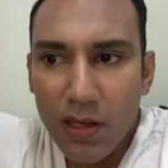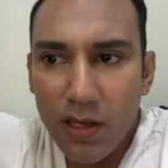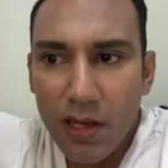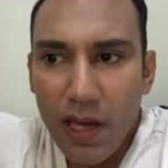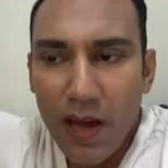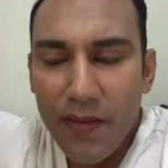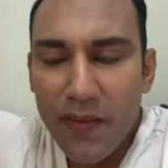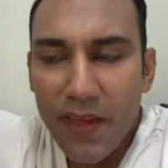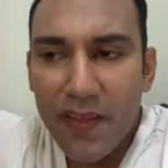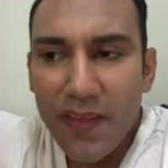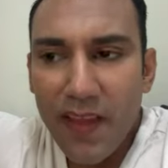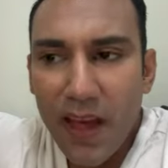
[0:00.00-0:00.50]

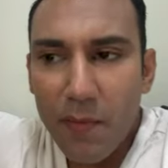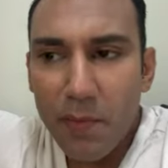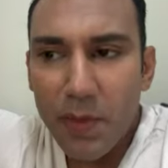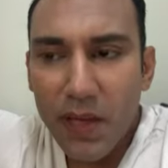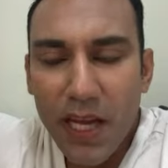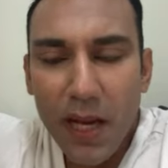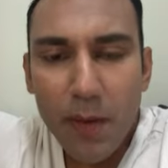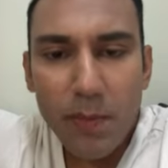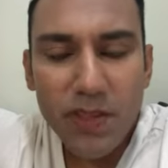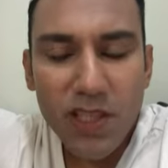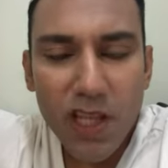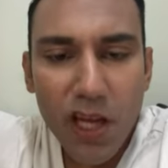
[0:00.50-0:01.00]
And then that
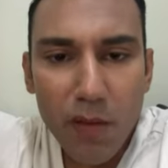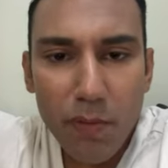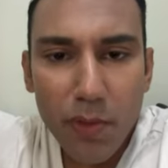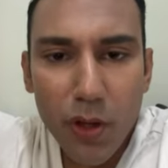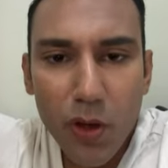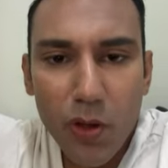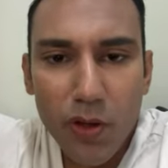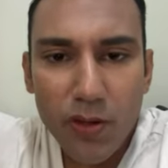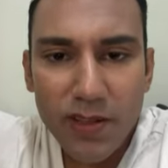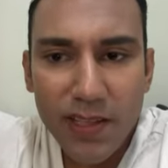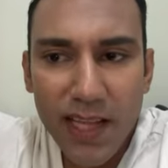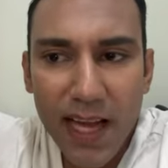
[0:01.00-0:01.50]
becomes their
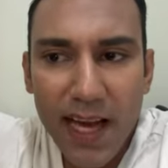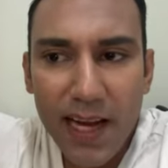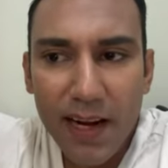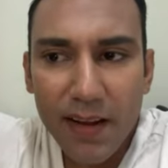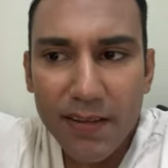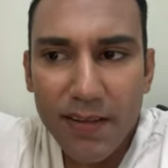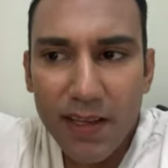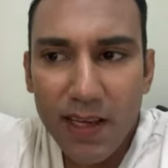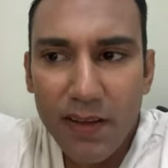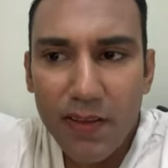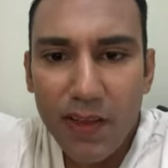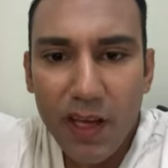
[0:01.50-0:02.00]

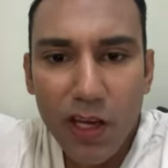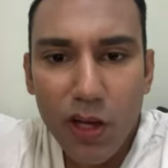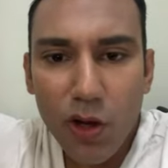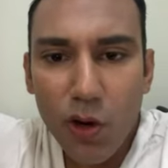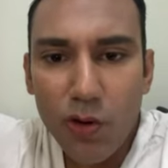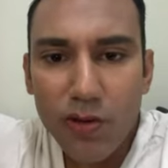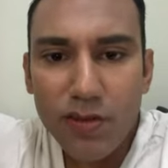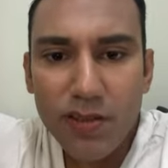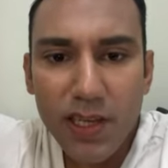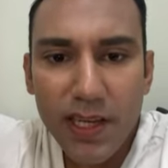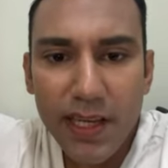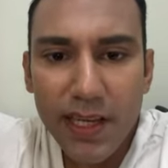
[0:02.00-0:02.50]
personality. They're
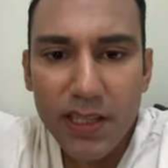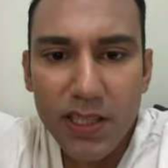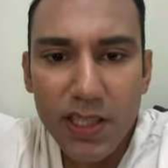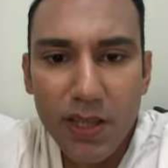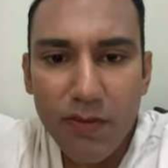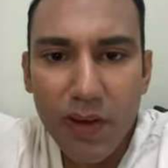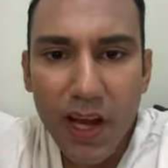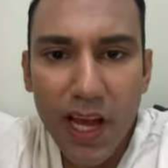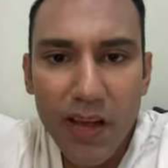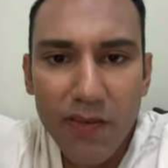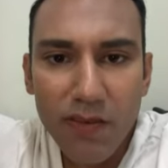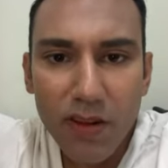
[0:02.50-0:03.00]
constantly in
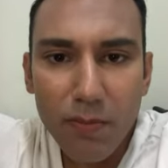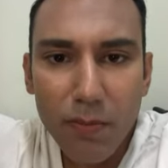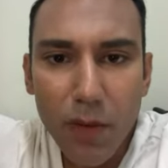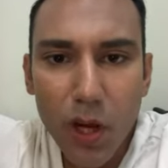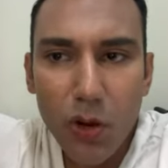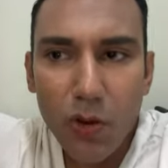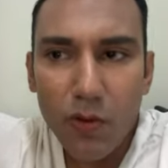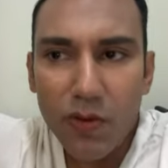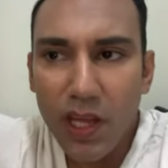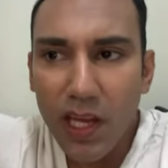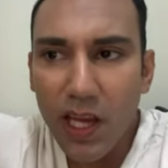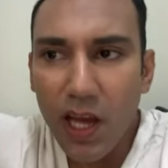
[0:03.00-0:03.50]
survival
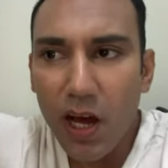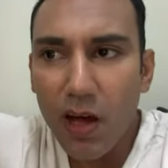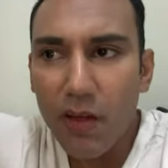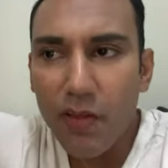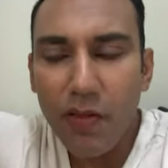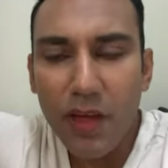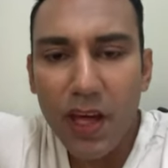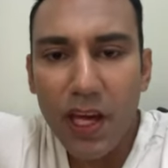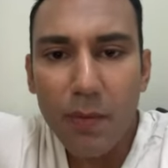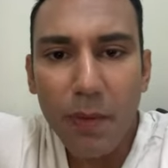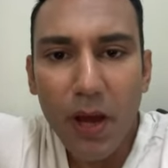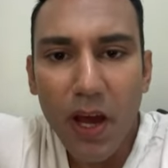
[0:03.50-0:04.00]
mode. They can't
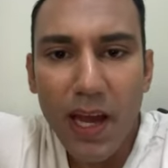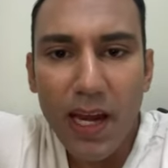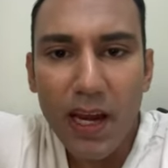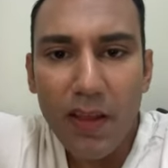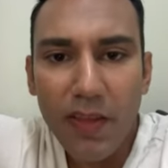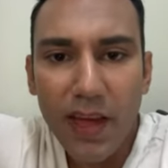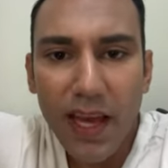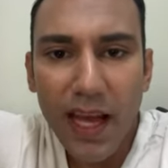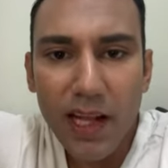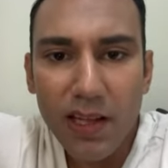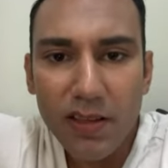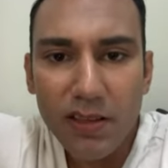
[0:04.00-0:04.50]
think about
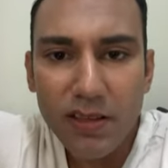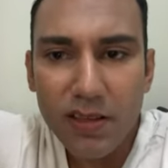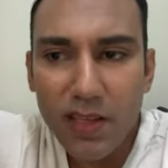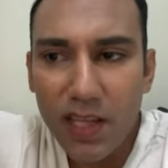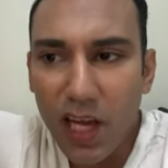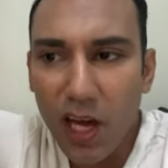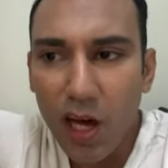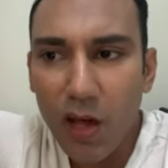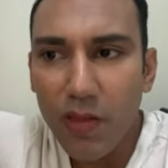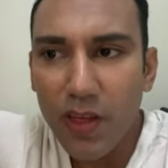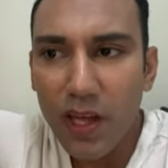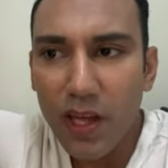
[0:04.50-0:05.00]
anything else. They
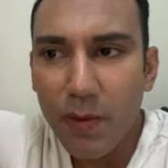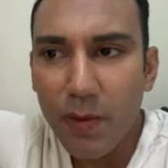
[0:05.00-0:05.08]
can't think